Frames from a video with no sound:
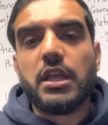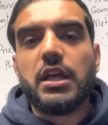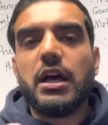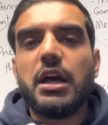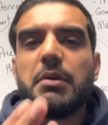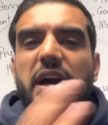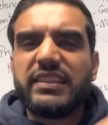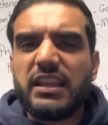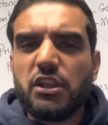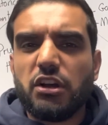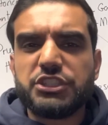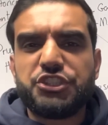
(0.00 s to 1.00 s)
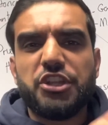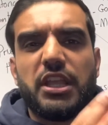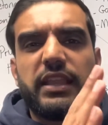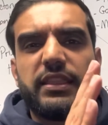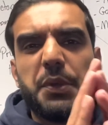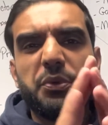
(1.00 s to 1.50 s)
I think last year
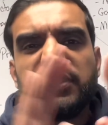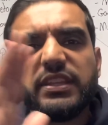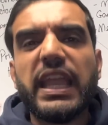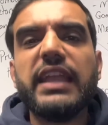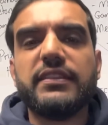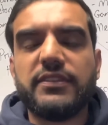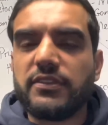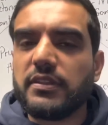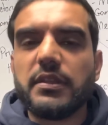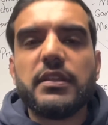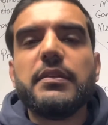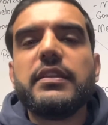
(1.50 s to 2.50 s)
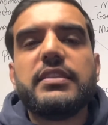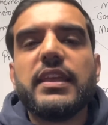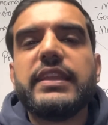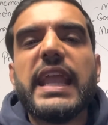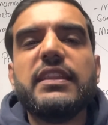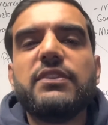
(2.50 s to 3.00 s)
there was the gates. The
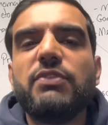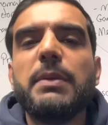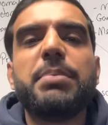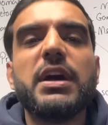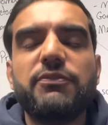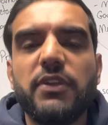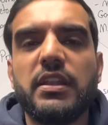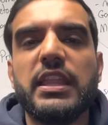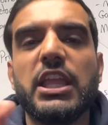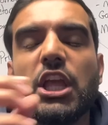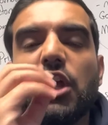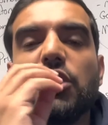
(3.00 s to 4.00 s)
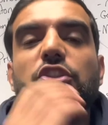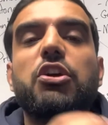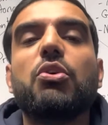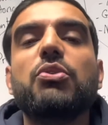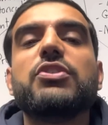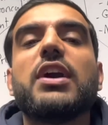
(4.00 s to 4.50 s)
gates fit perfectly.
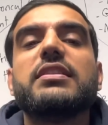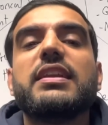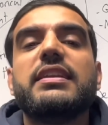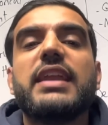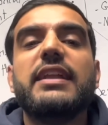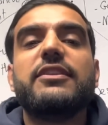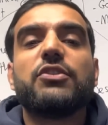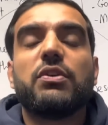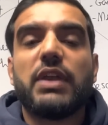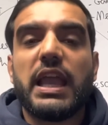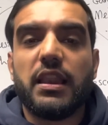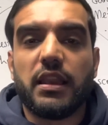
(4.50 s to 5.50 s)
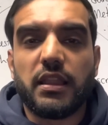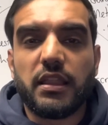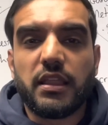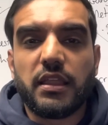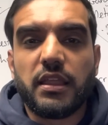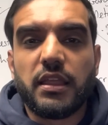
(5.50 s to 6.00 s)
Those are the gates of hell.
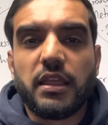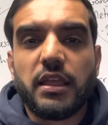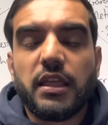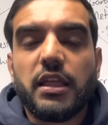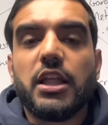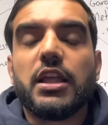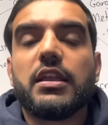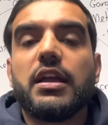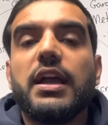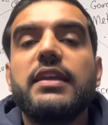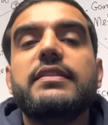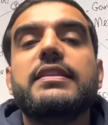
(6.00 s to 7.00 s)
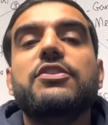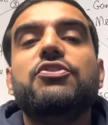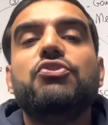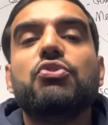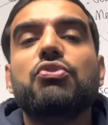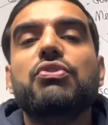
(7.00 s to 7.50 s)
Guys, this
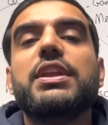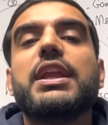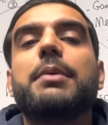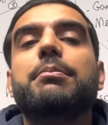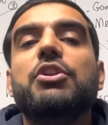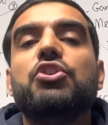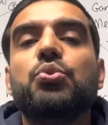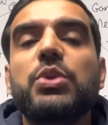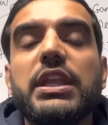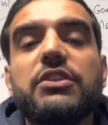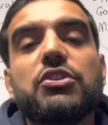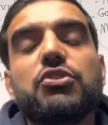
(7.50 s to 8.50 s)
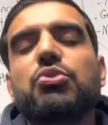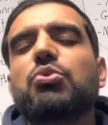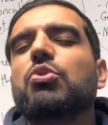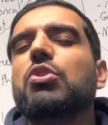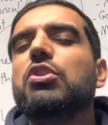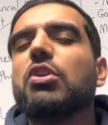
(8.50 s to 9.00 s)
story can be tweaked to
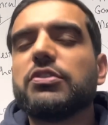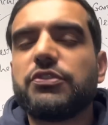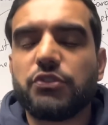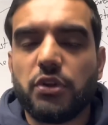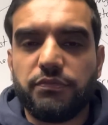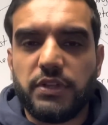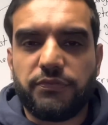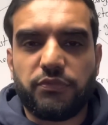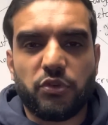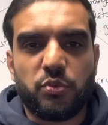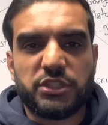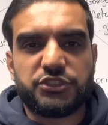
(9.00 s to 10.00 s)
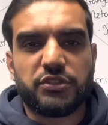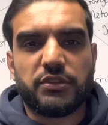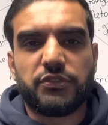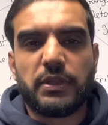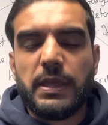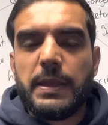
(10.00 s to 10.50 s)
lots of different
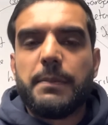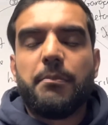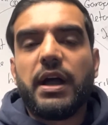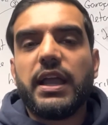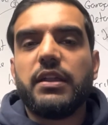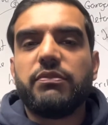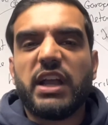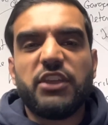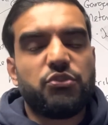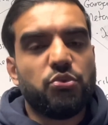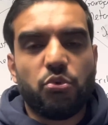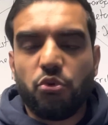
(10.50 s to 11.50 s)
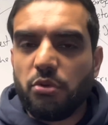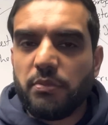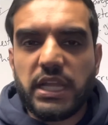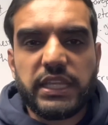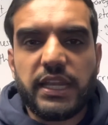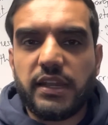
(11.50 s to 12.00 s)
questions. My advice to all
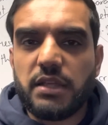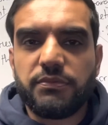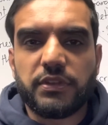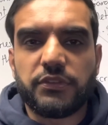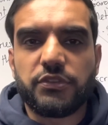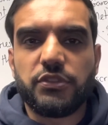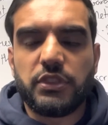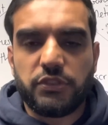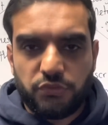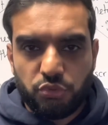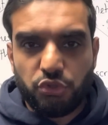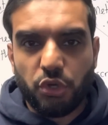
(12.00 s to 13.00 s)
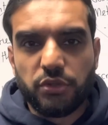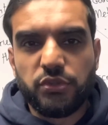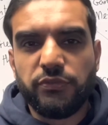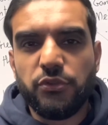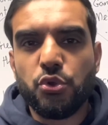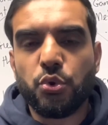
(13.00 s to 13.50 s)
my year 11s, to those
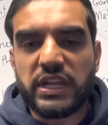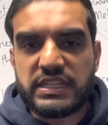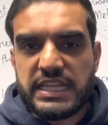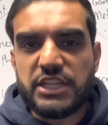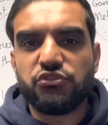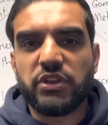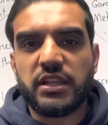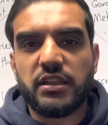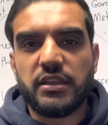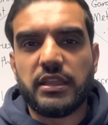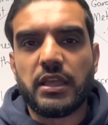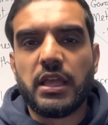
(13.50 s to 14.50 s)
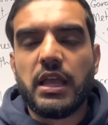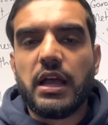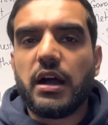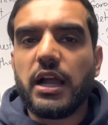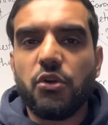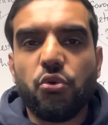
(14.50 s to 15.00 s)
of you who I teach regularly,
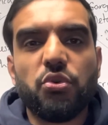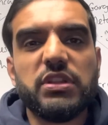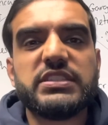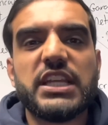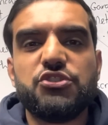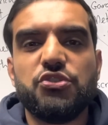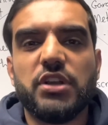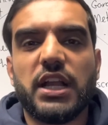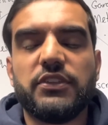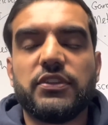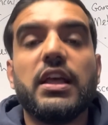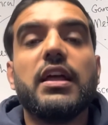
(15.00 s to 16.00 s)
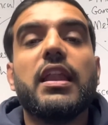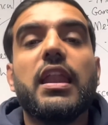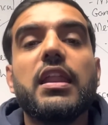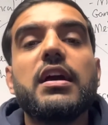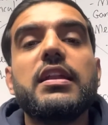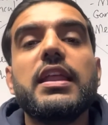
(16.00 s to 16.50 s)
I always say to you guys,
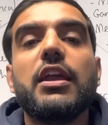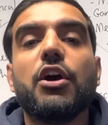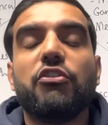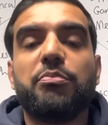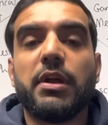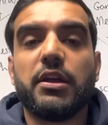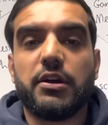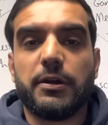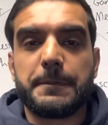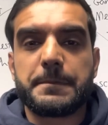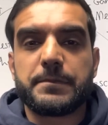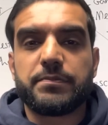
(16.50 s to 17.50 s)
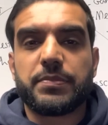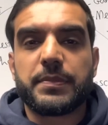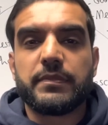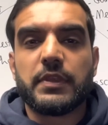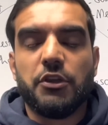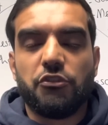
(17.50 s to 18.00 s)
learn it off by heart.
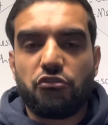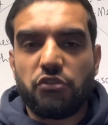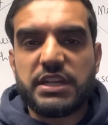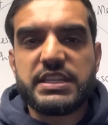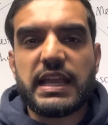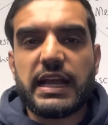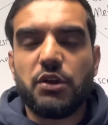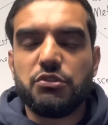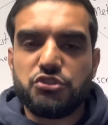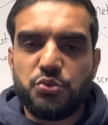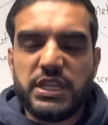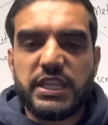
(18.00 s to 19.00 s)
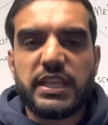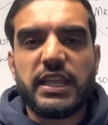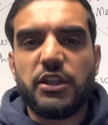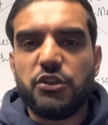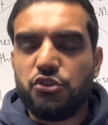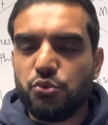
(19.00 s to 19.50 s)
Write it out, tweak
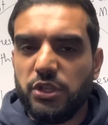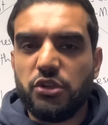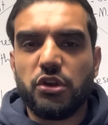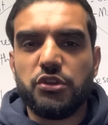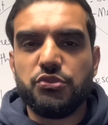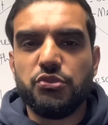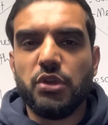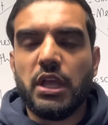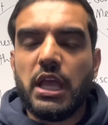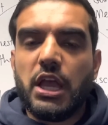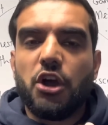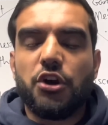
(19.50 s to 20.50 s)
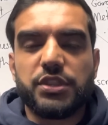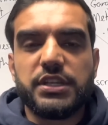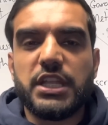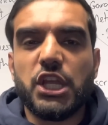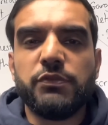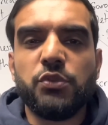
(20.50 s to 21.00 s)
it, do what you gotta do. On the
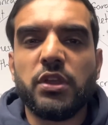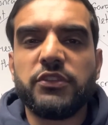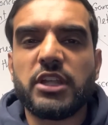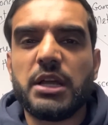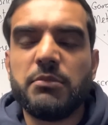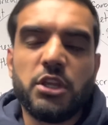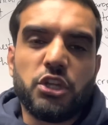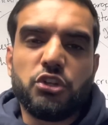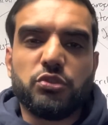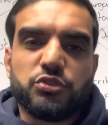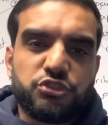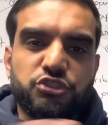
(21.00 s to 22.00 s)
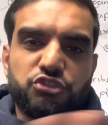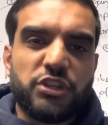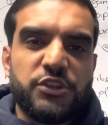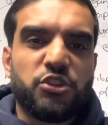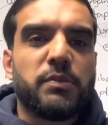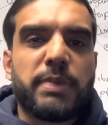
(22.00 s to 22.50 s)
day of your exam, go straight
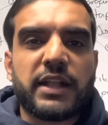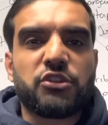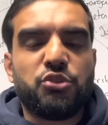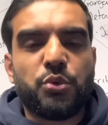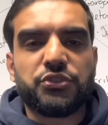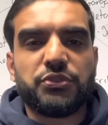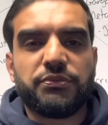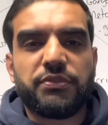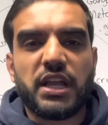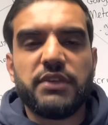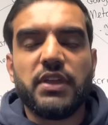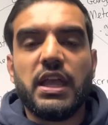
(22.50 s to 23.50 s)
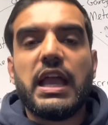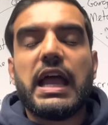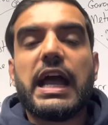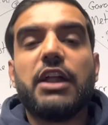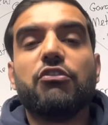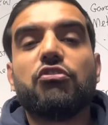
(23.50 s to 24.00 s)
to the back to question 5
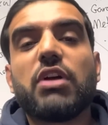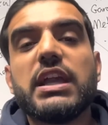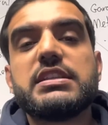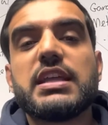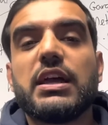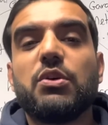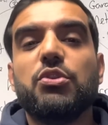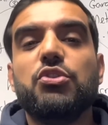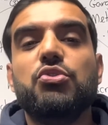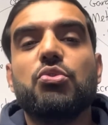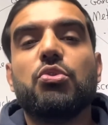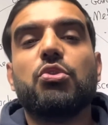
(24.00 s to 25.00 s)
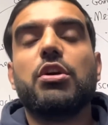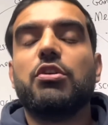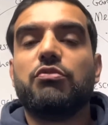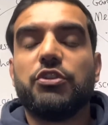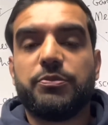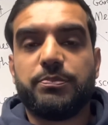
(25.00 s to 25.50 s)
and write out your
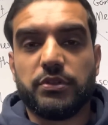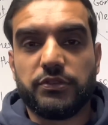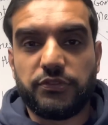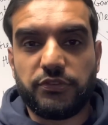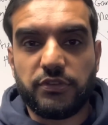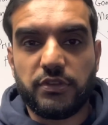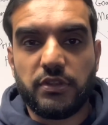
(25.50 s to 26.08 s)
response.